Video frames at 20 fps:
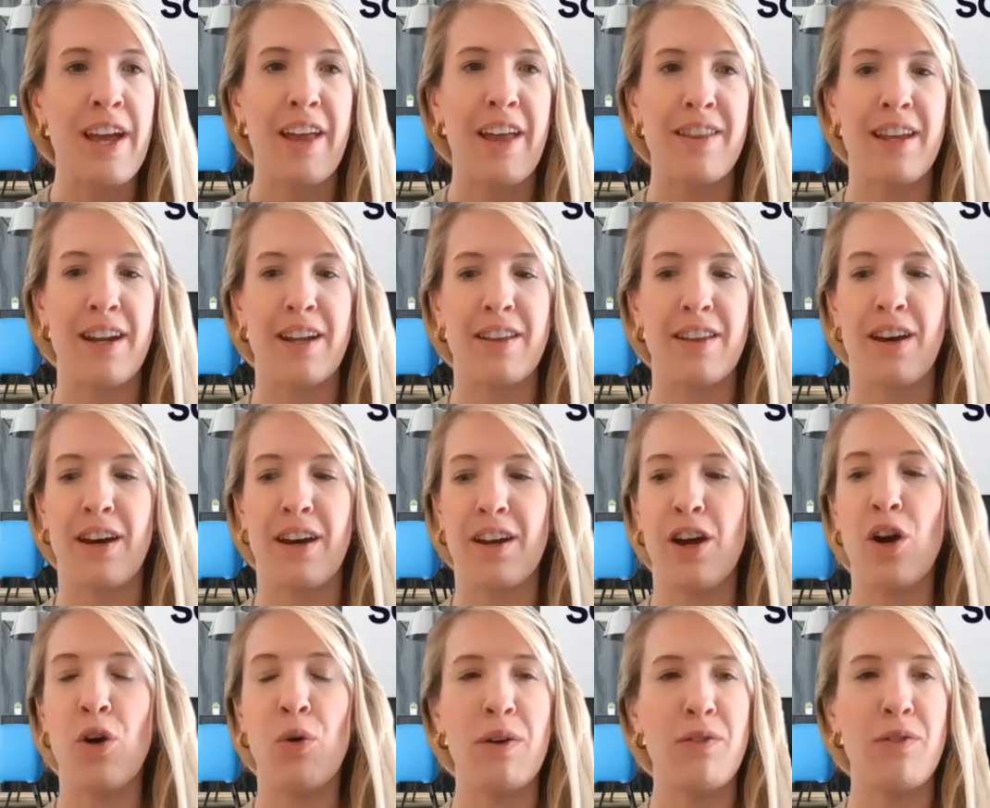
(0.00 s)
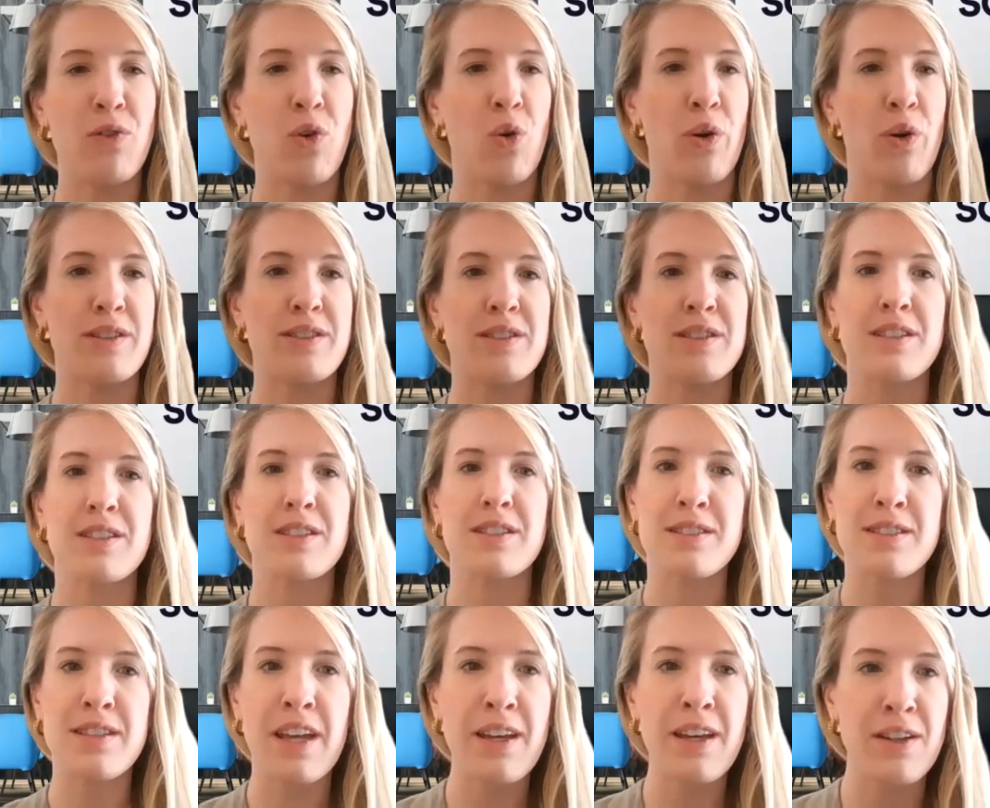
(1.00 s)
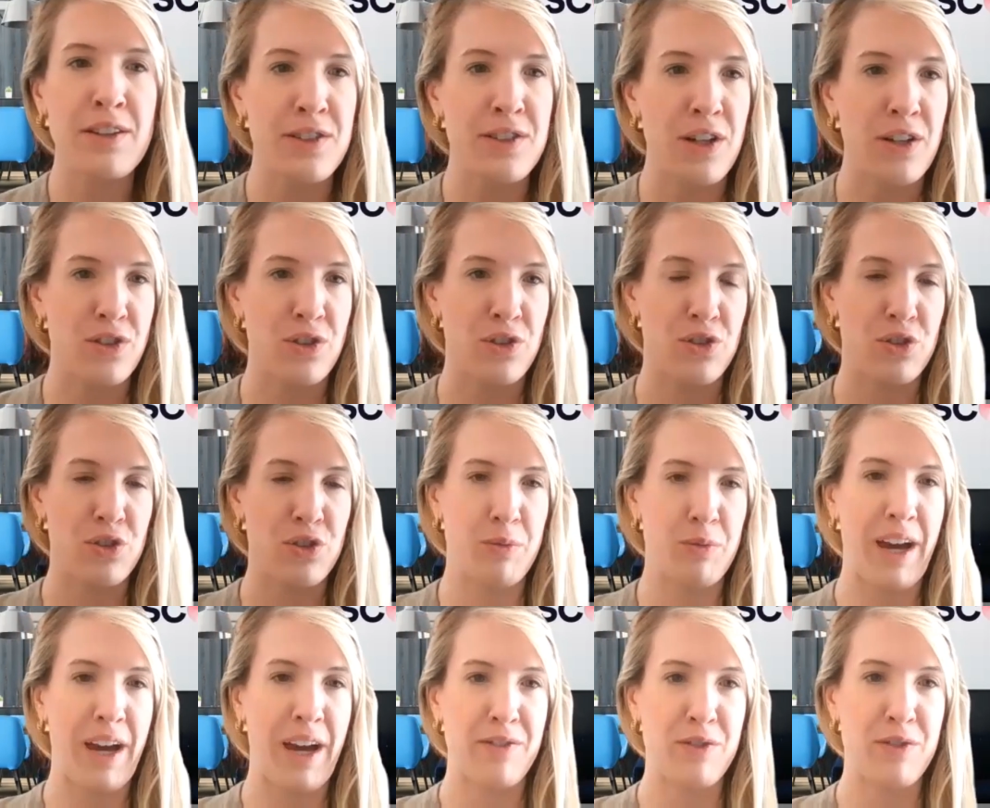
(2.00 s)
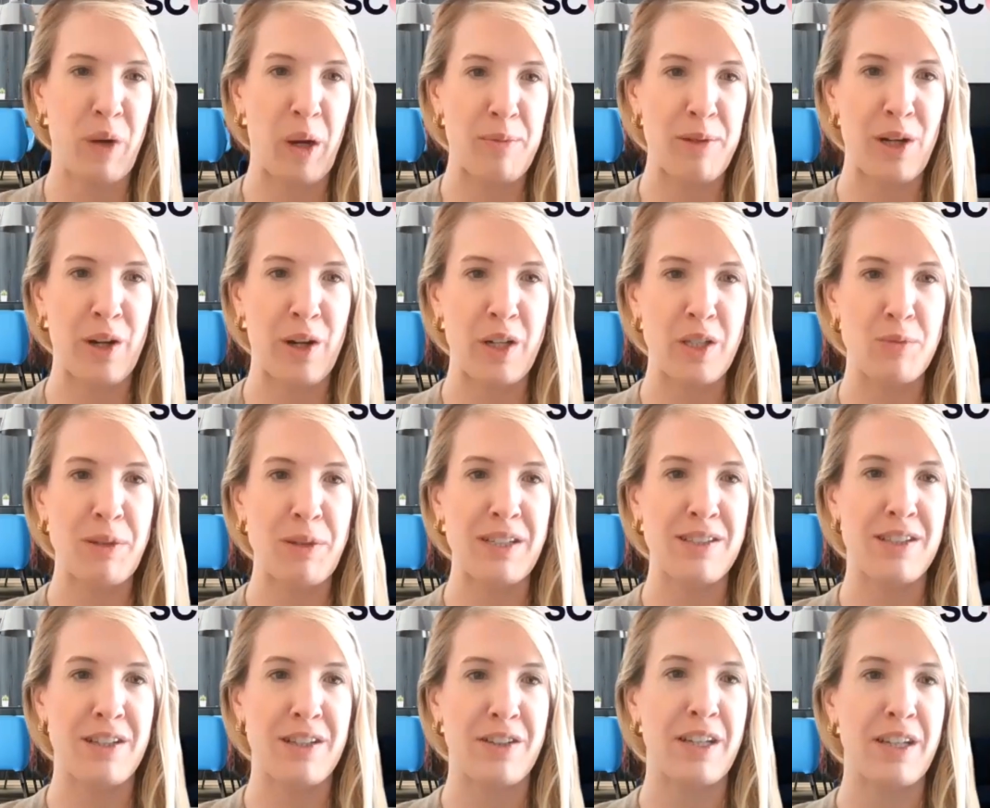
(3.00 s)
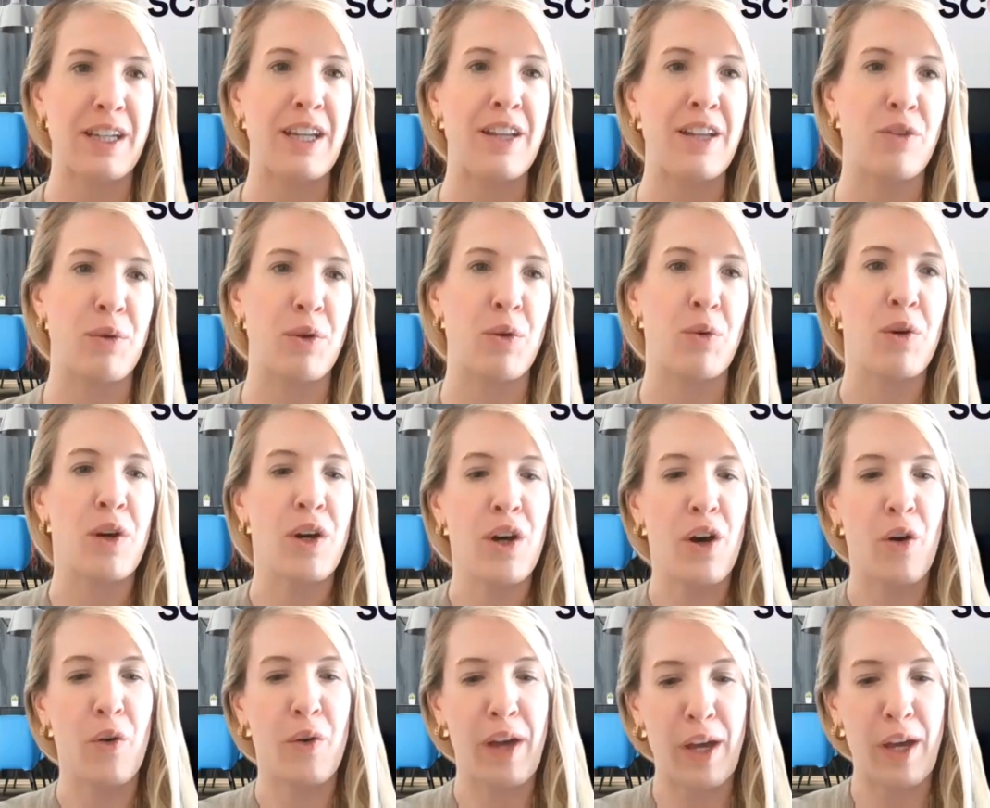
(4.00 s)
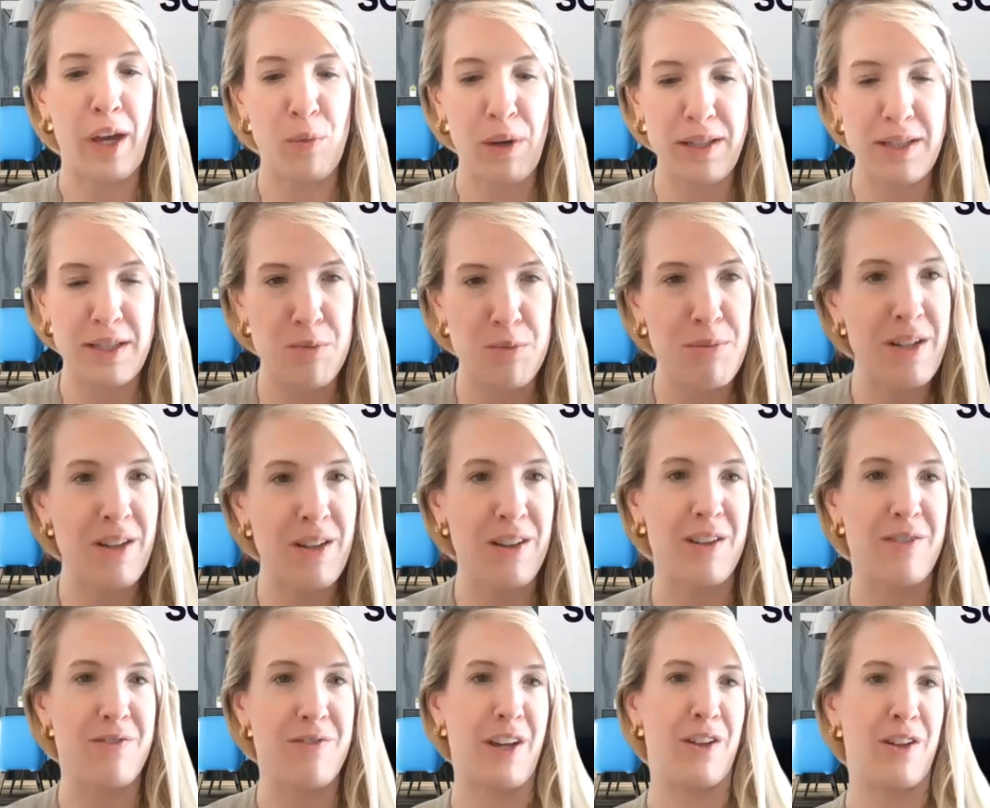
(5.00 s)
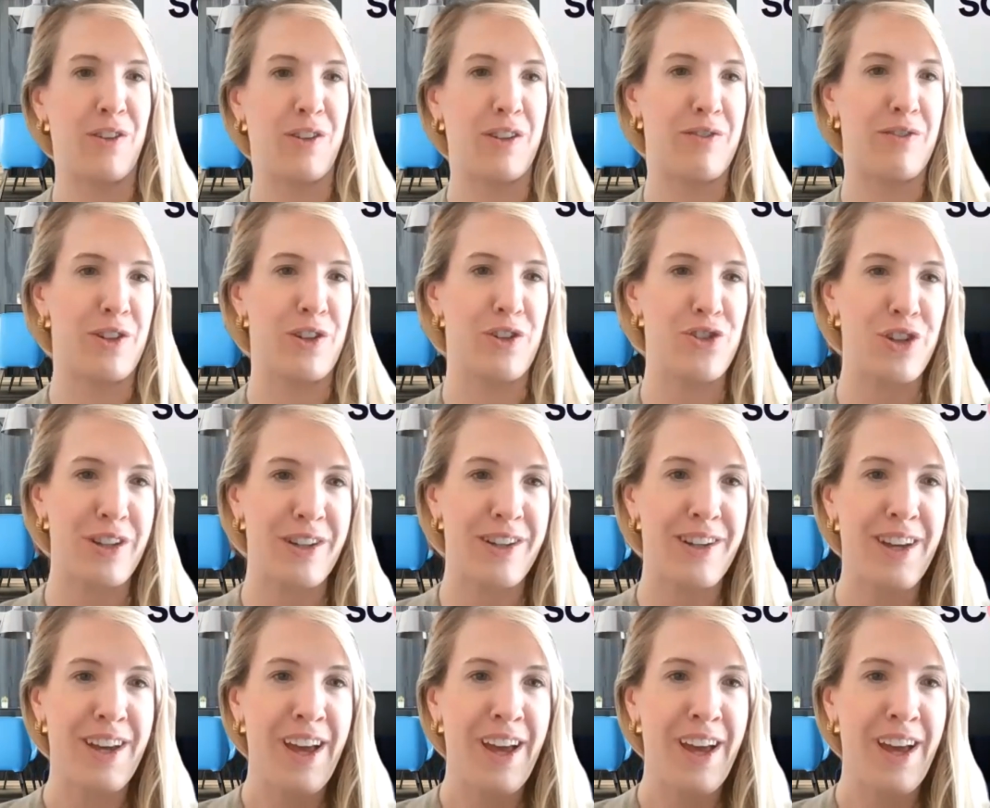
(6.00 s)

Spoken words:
And then I thought, oh, of course, sales also should have webinars because they're thinking through, okay, what's the middle of funnel conversion?